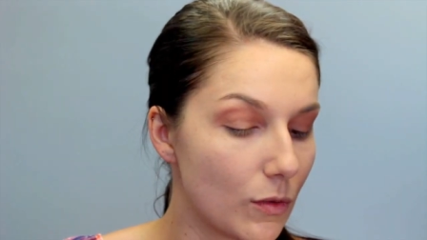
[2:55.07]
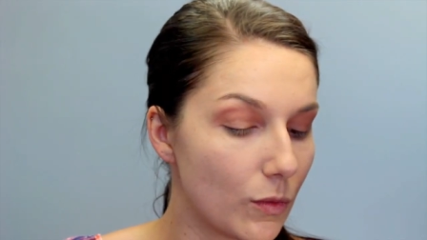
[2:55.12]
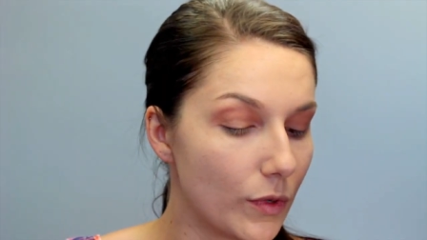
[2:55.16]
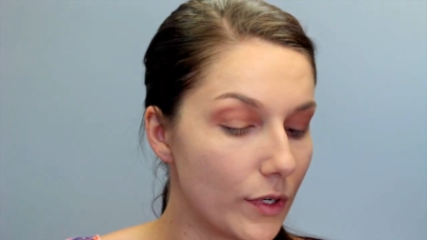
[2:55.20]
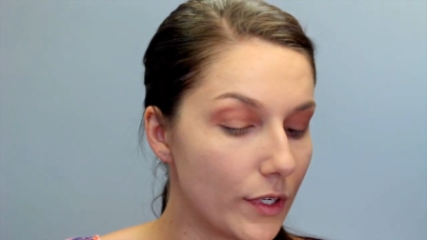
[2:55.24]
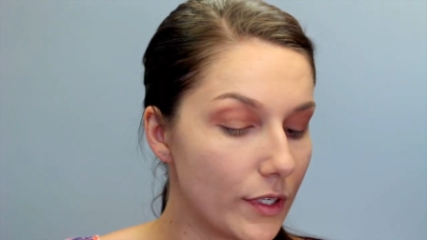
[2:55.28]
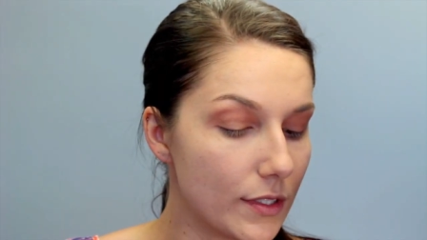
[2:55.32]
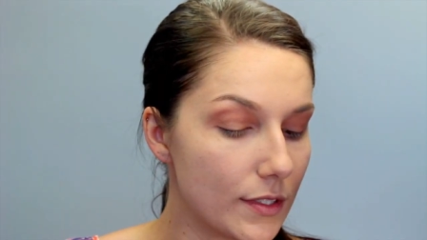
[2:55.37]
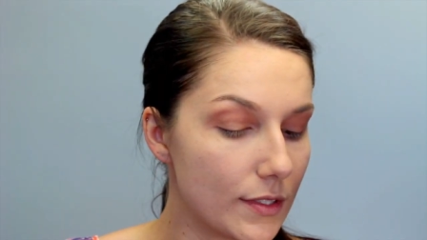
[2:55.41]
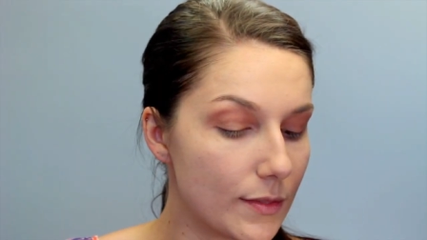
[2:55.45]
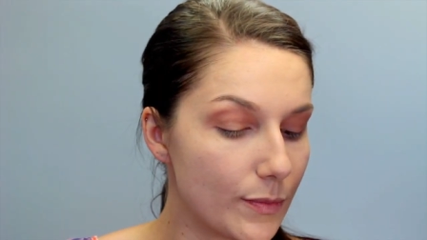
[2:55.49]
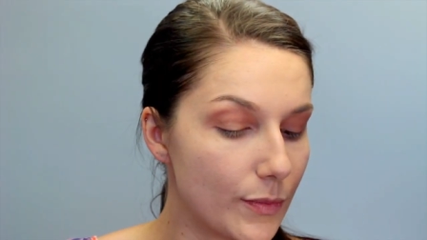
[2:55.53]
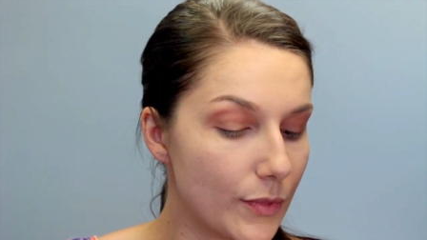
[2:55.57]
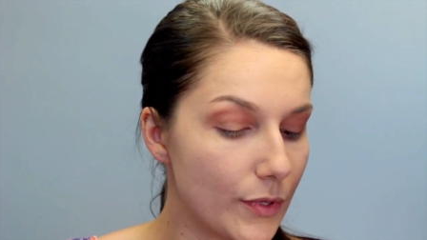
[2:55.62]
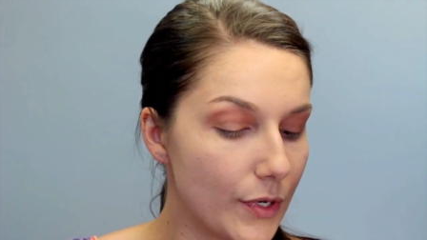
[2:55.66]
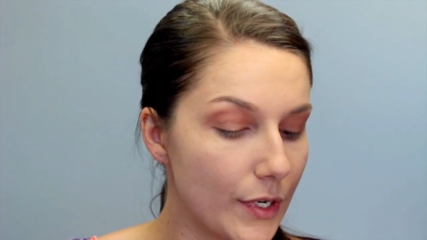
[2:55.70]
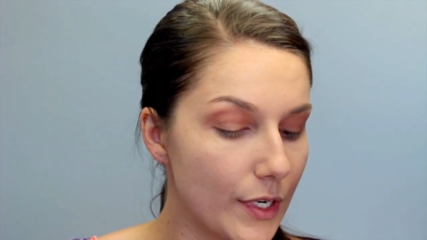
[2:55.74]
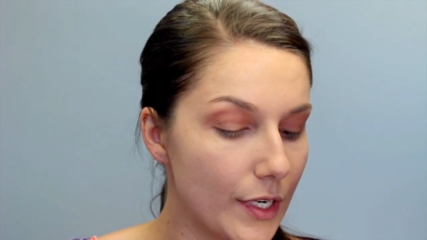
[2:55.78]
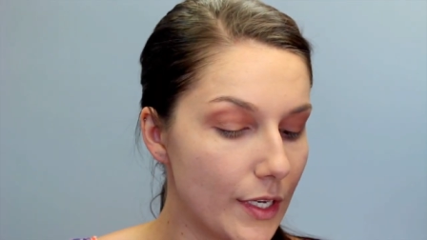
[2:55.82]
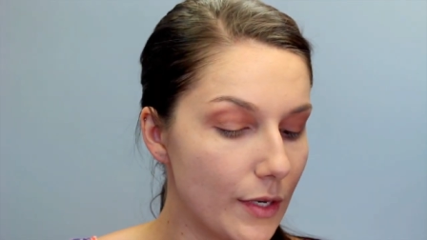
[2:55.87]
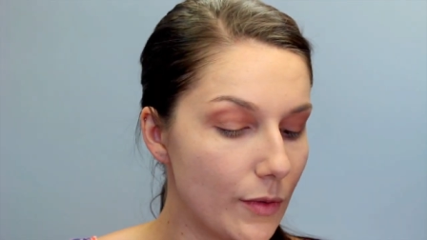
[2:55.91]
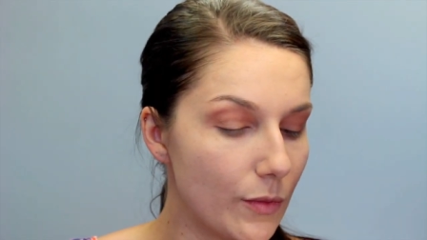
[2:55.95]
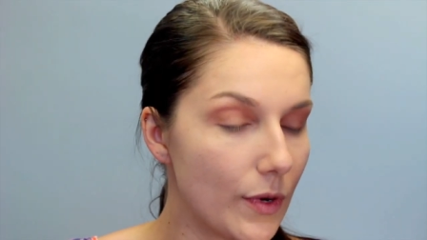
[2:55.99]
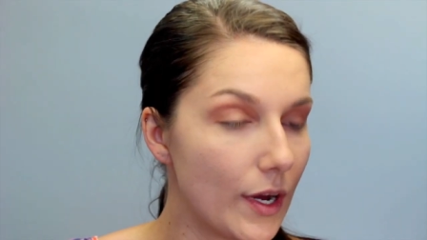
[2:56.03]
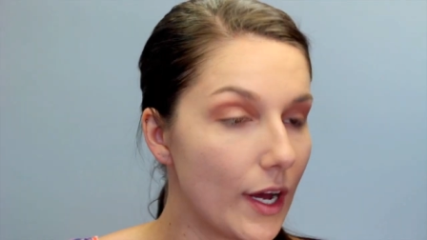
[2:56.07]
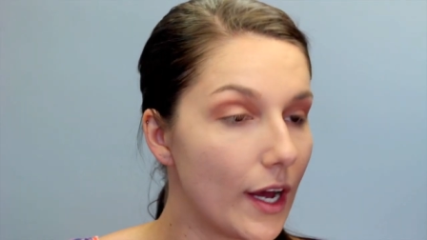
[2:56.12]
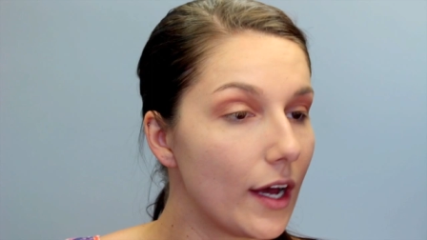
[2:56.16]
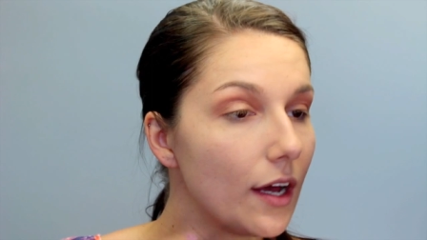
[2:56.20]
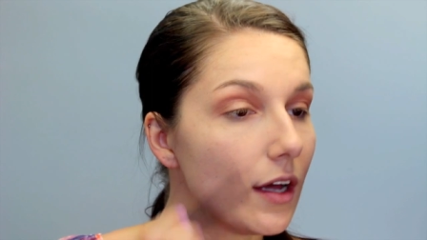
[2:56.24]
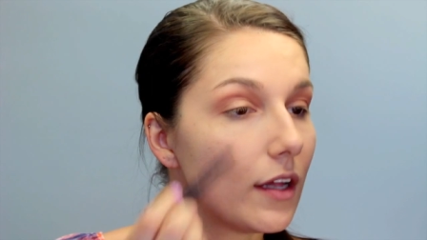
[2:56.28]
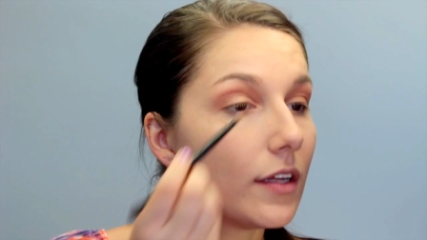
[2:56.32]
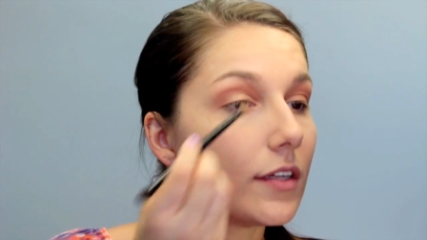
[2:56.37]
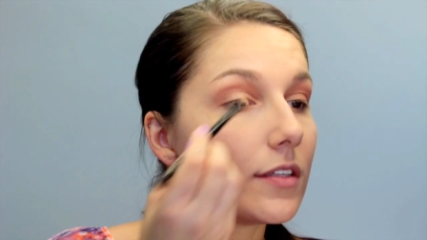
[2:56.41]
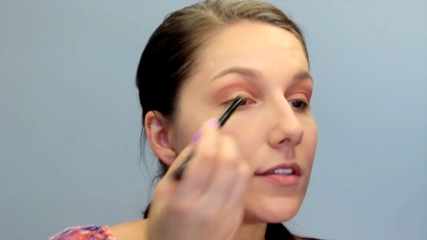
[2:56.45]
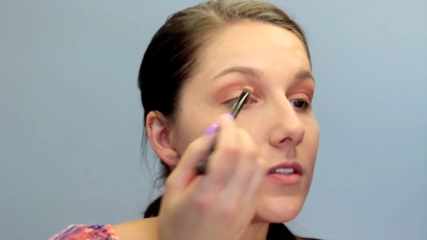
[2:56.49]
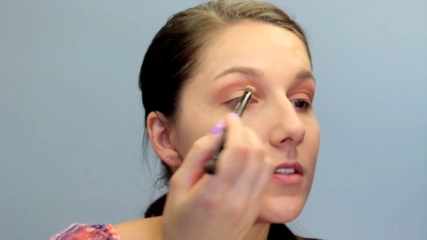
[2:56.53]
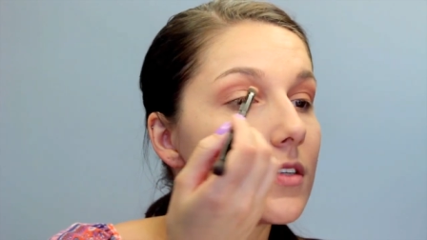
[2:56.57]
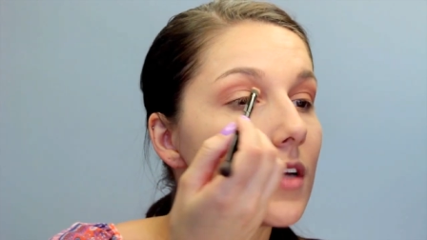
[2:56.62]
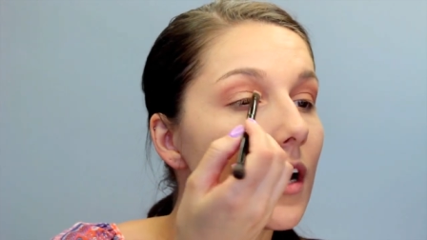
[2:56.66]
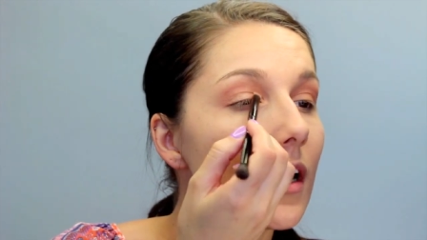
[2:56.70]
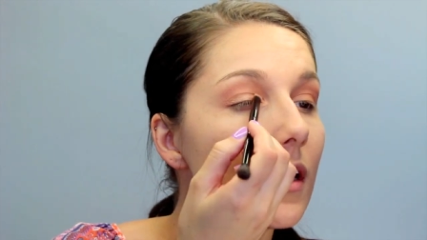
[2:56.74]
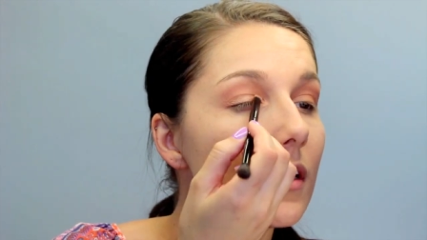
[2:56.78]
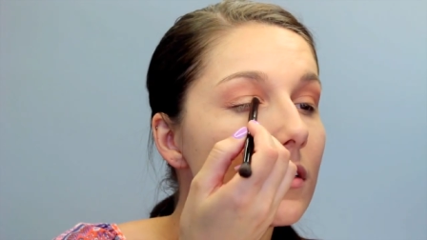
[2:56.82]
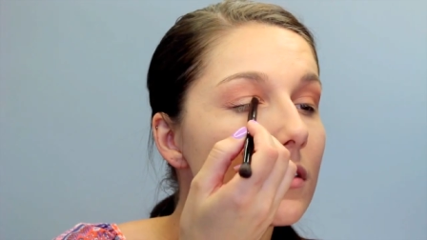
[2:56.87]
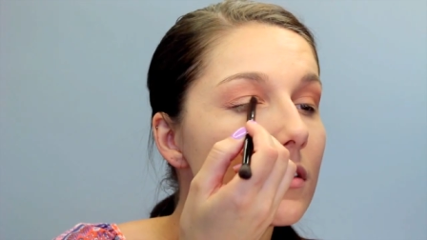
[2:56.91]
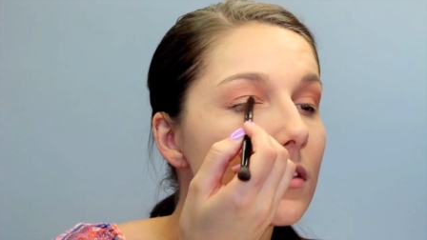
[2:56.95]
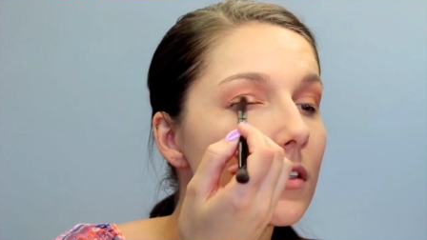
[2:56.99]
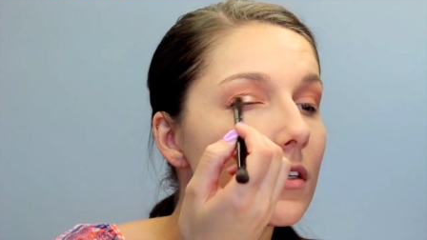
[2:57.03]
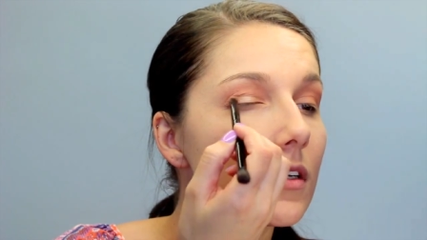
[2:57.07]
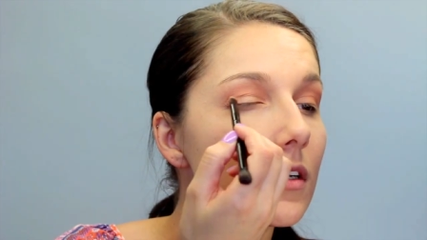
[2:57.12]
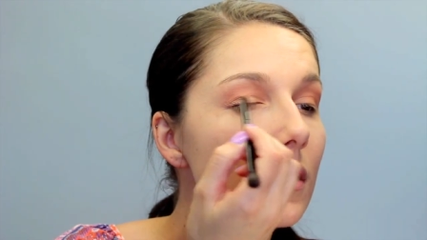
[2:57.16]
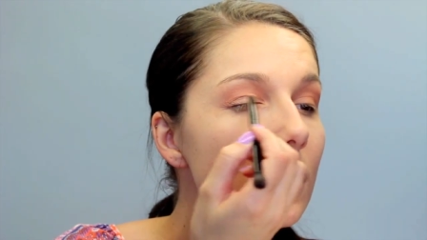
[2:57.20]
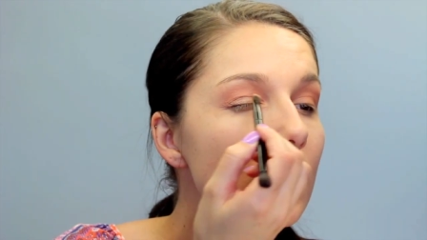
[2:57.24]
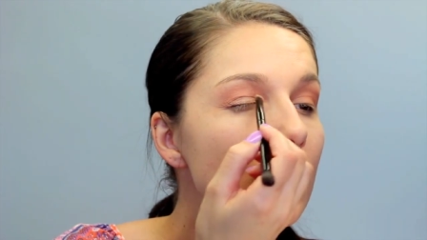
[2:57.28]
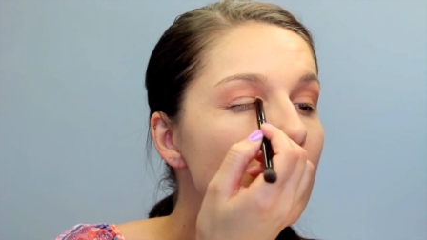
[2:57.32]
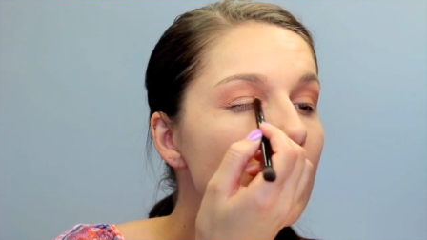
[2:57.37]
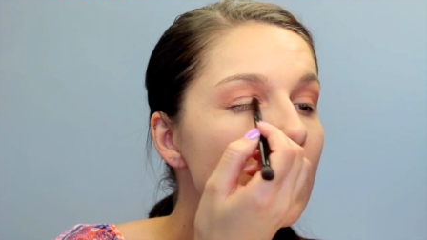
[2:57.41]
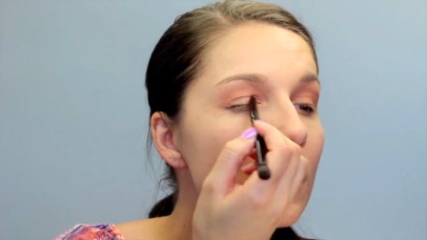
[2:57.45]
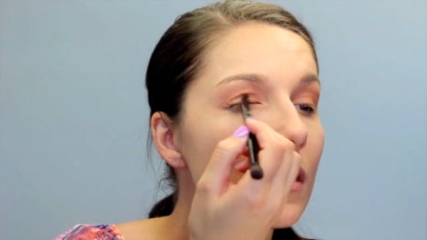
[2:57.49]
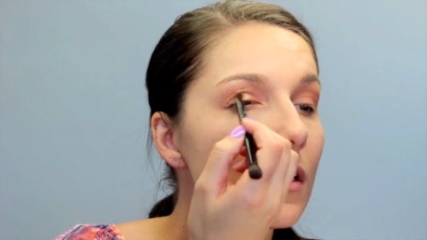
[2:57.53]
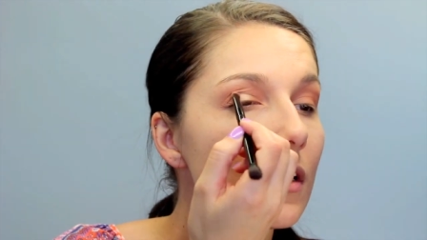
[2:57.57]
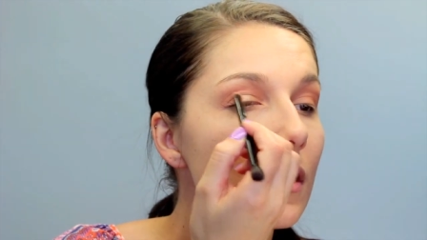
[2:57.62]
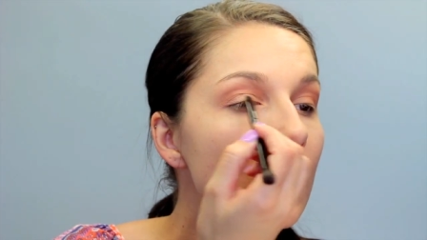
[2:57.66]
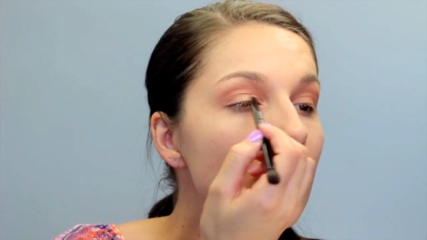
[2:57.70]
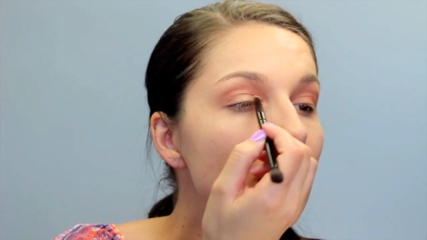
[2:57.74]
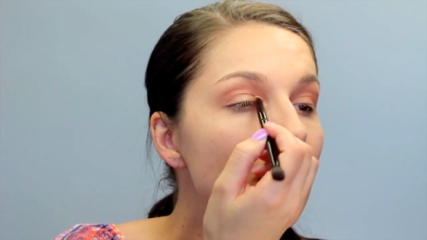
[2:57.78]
Works pretty well. It's not as good